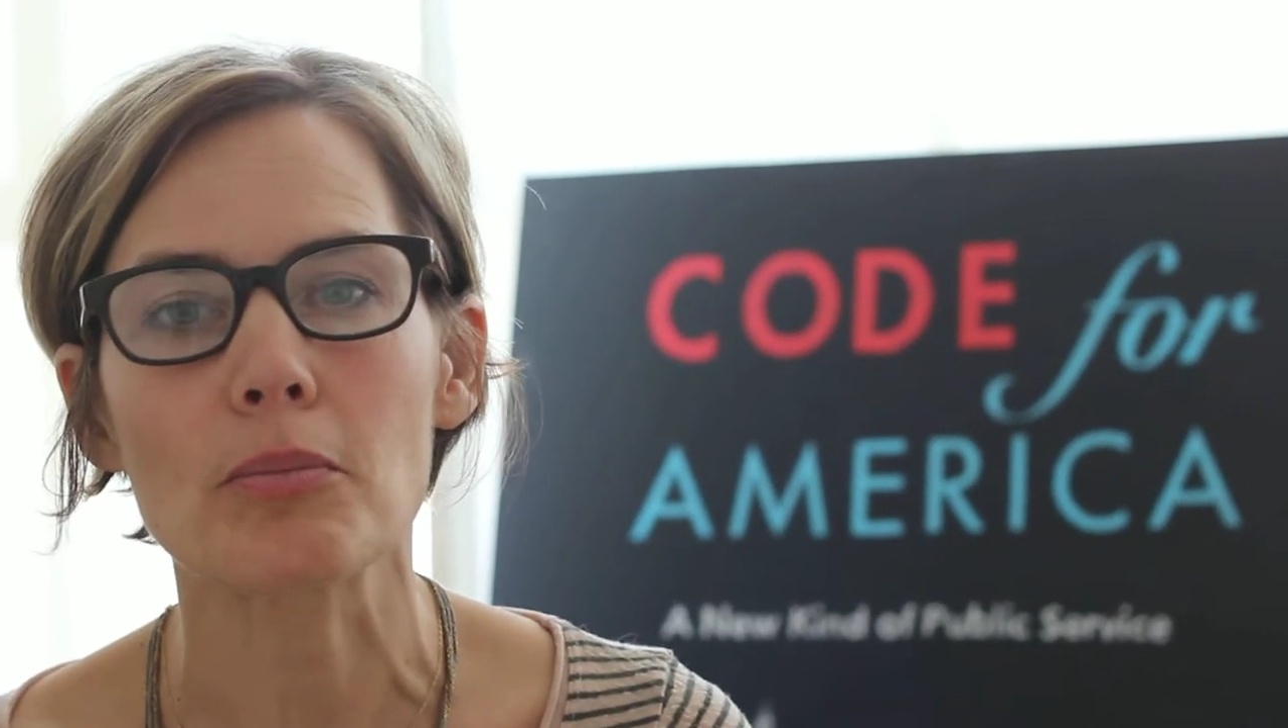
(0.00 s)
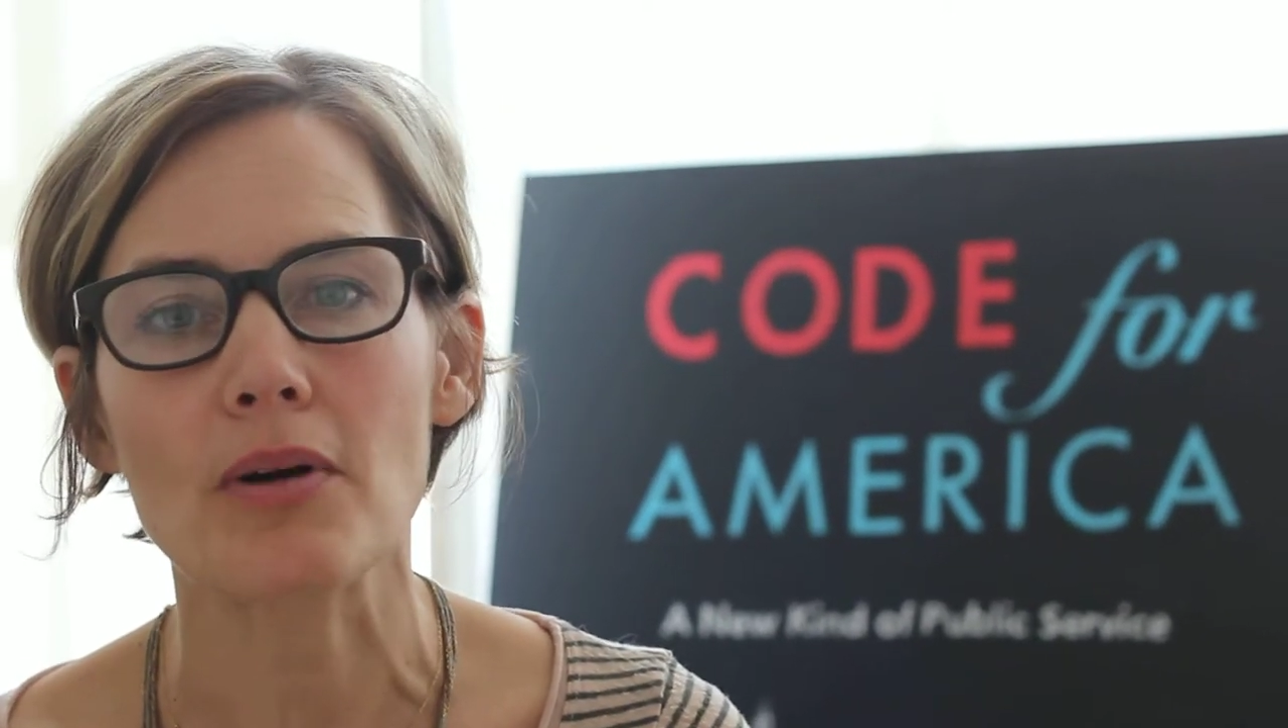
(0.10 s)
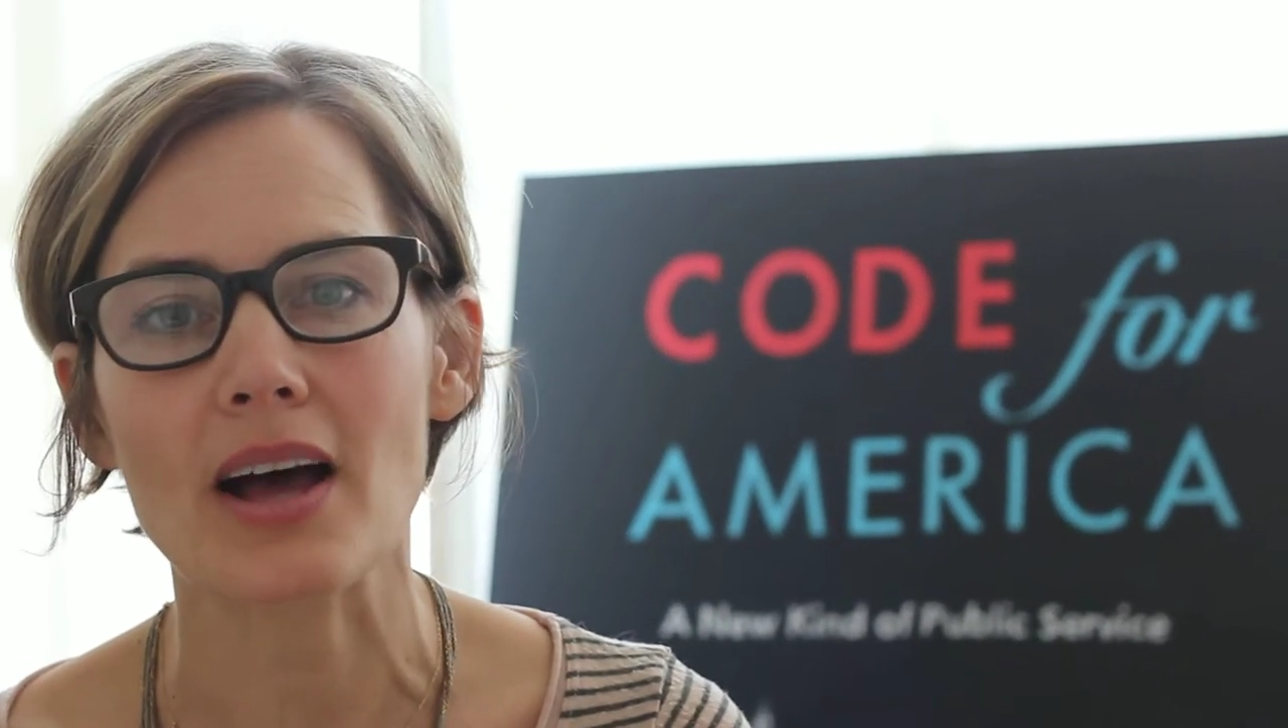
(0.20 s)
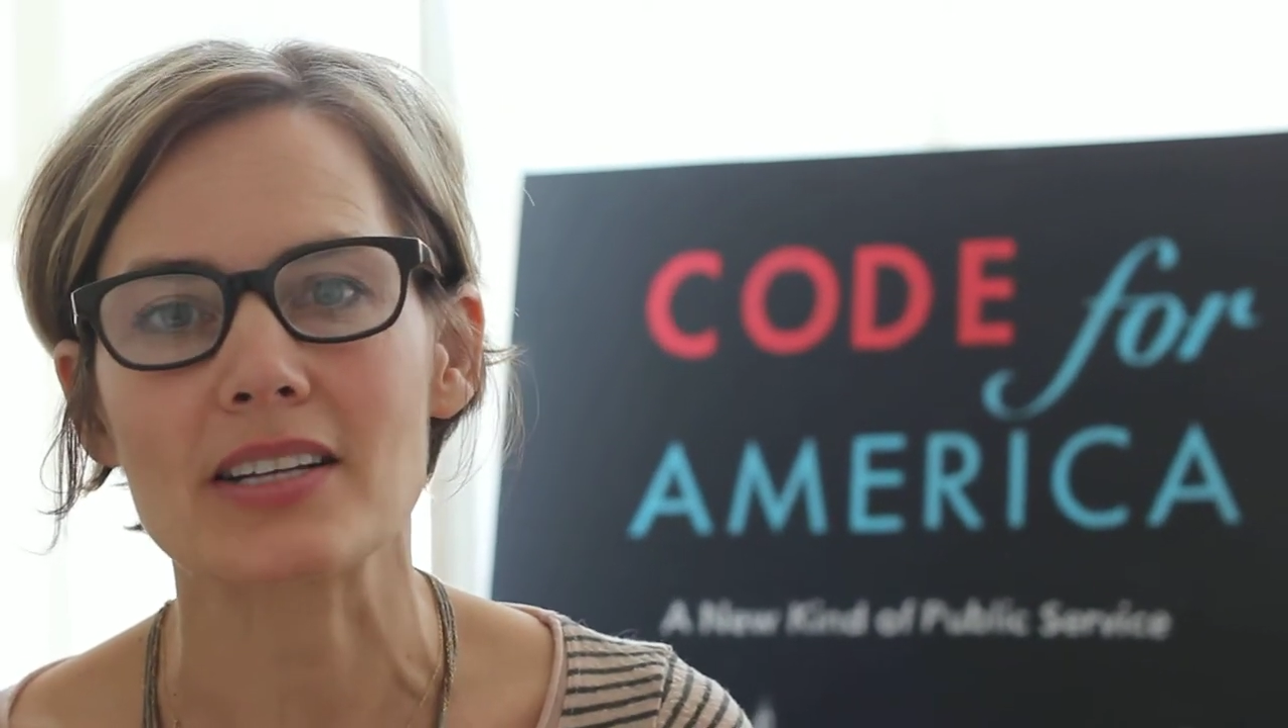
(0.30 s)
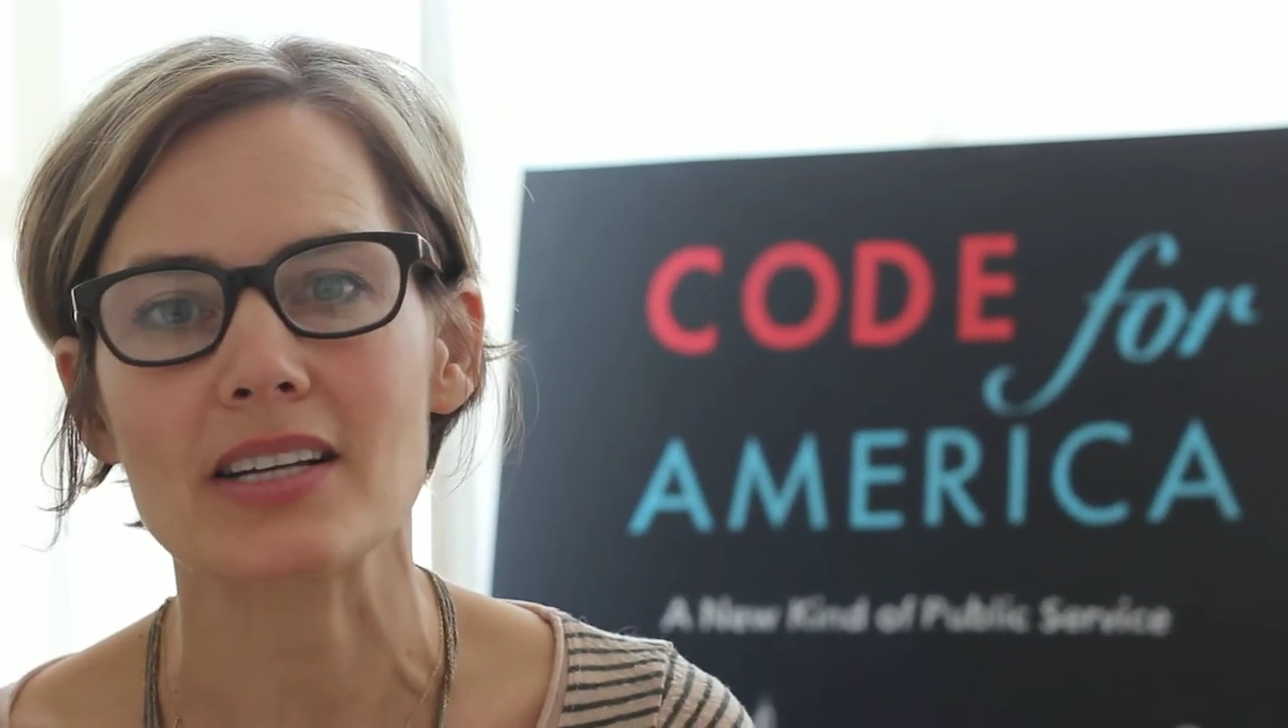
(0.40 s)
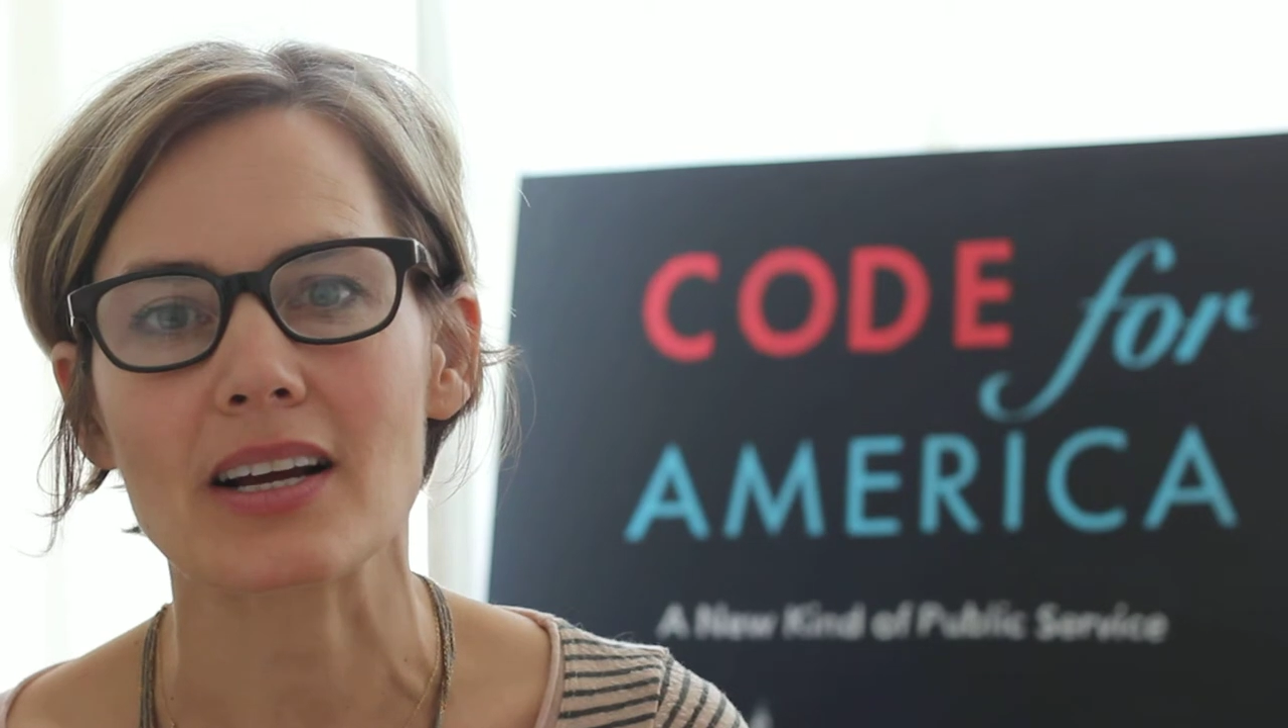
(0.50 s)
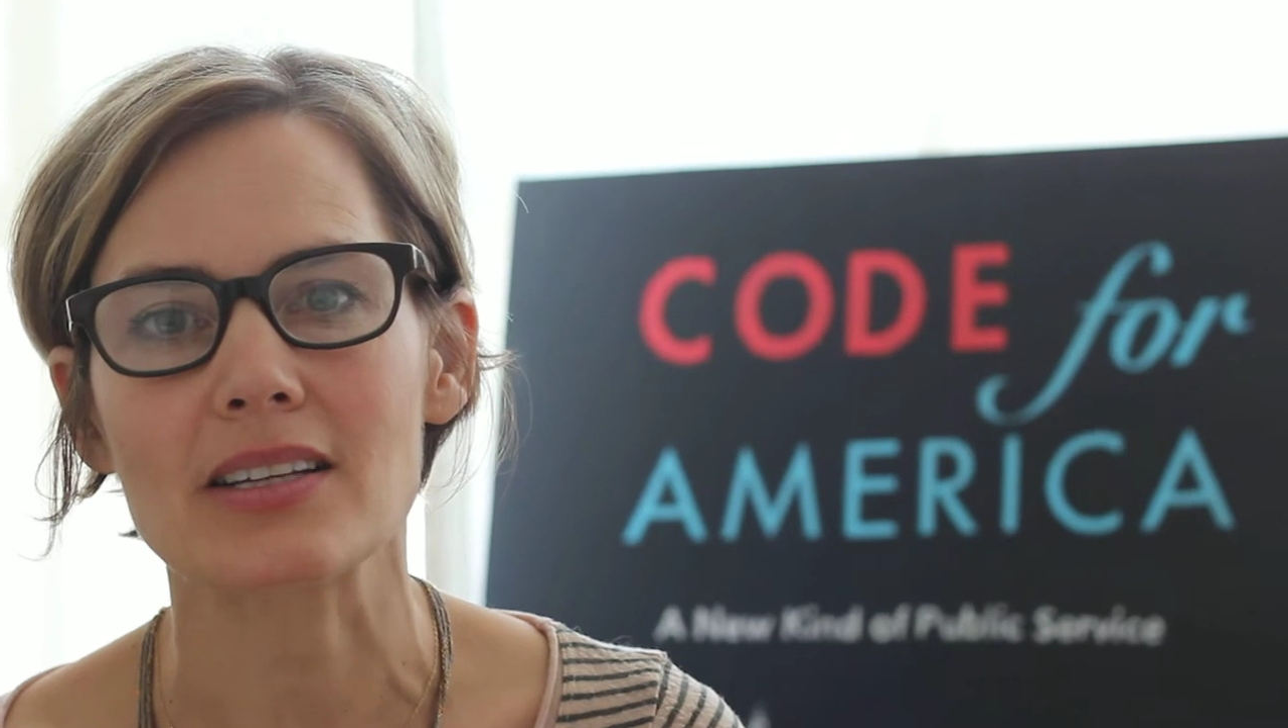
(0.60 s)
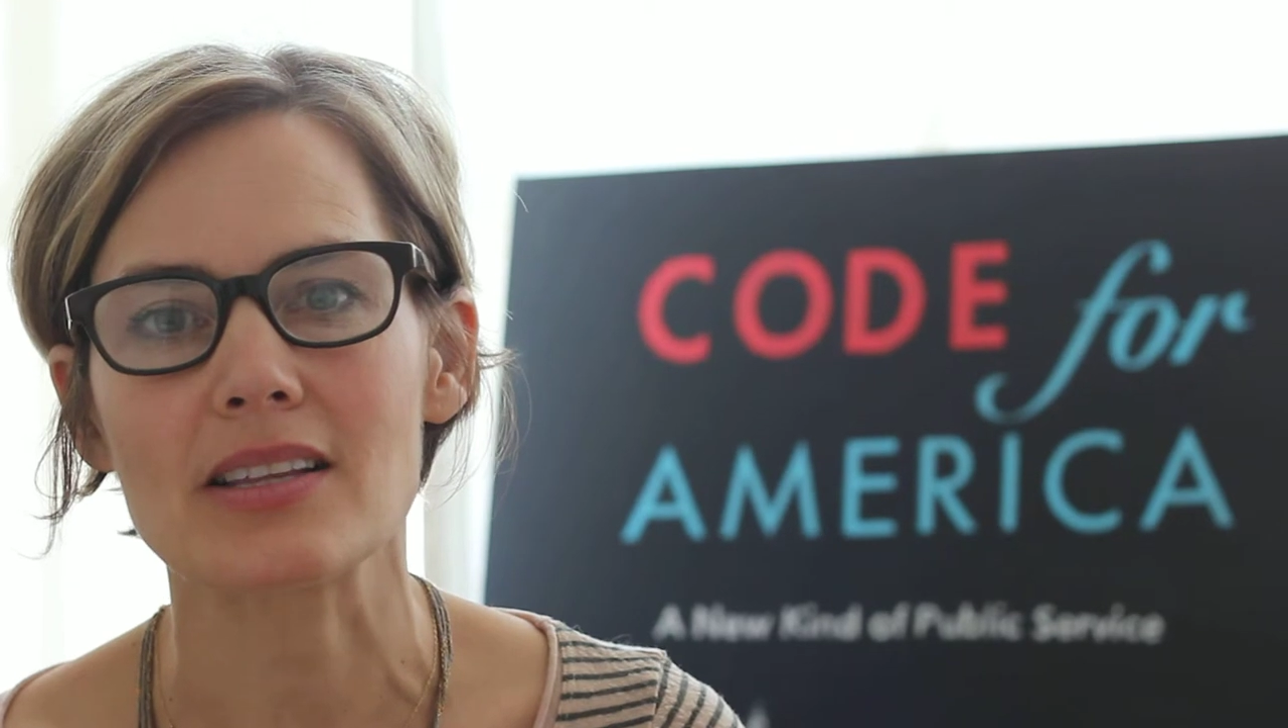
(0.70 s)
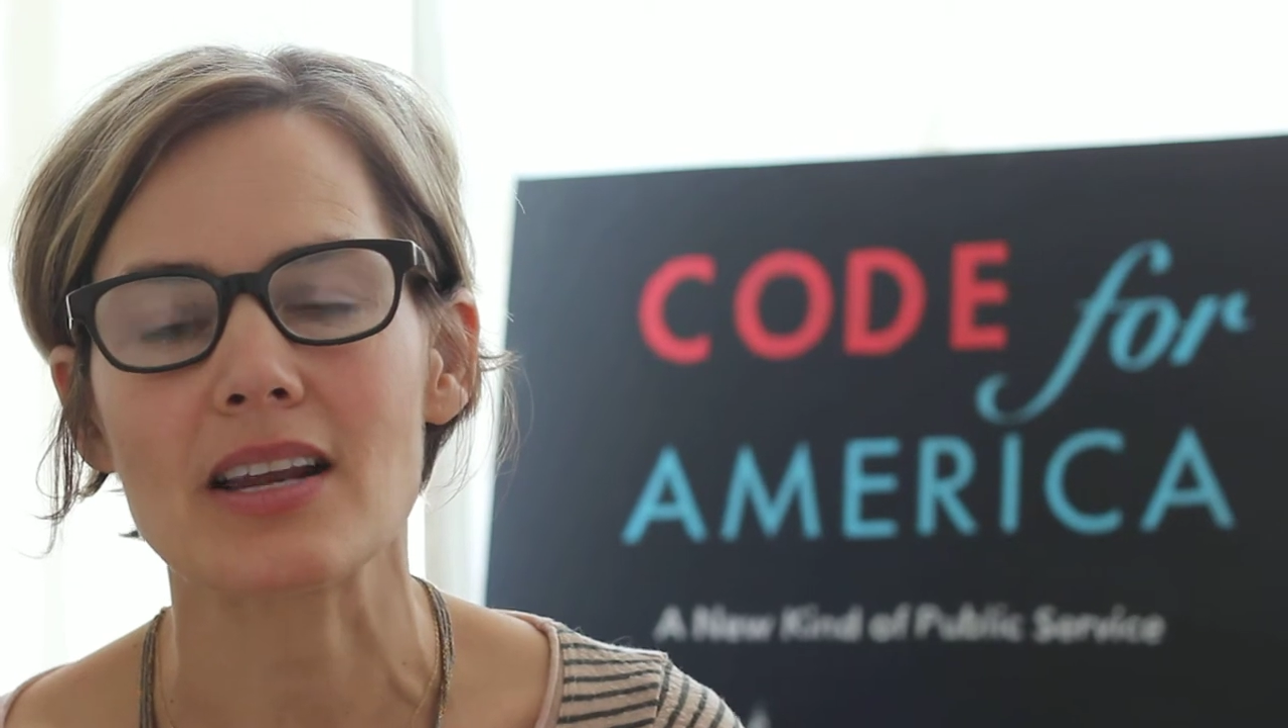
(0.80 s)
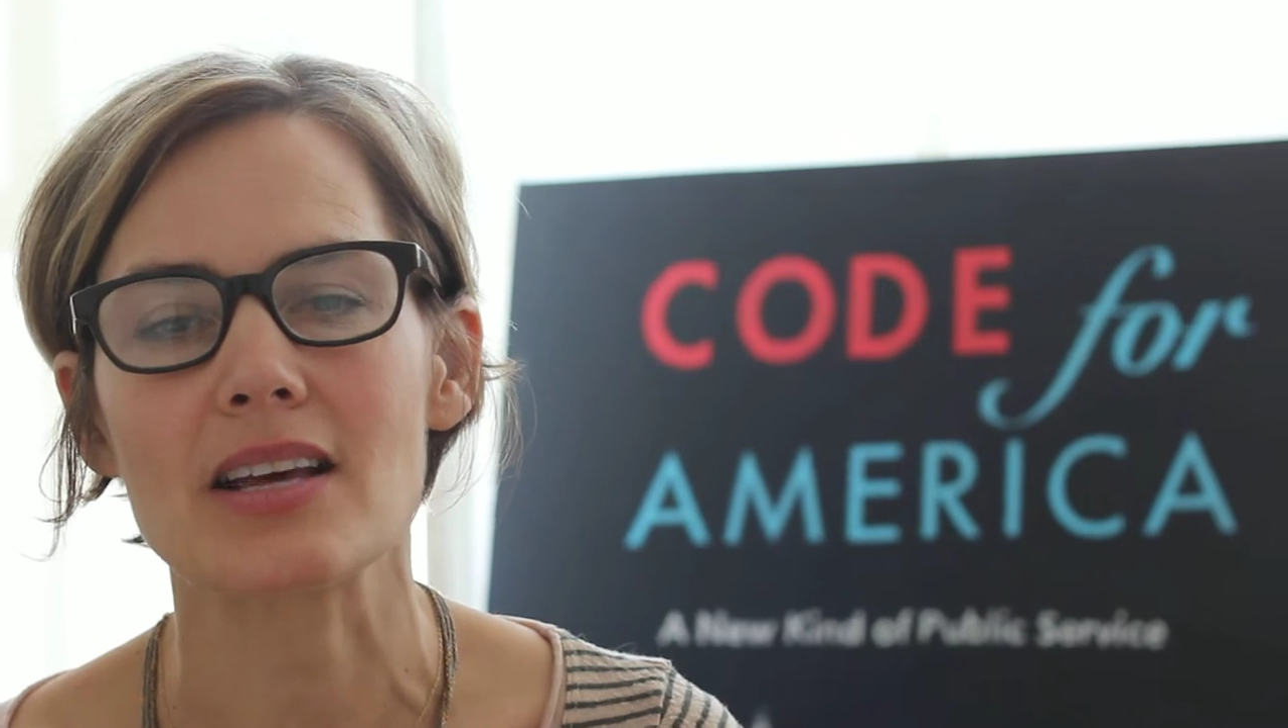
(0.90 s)

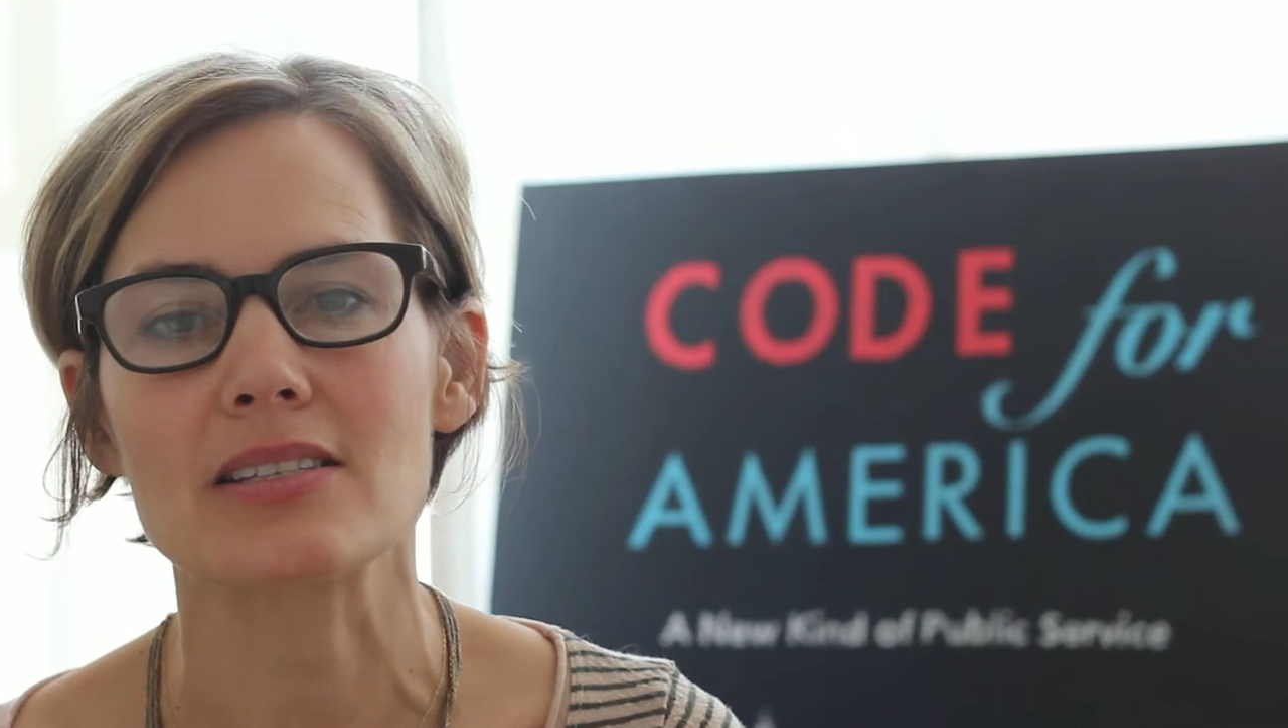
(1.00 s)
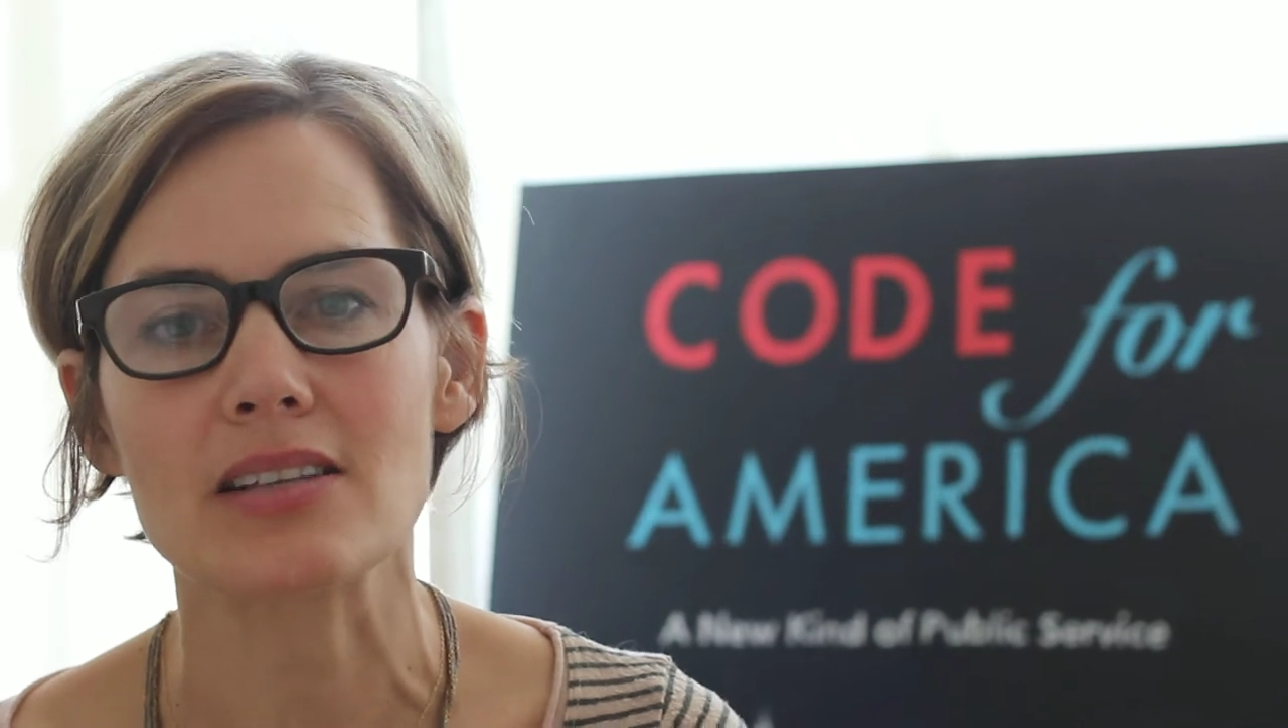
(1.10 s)
project that has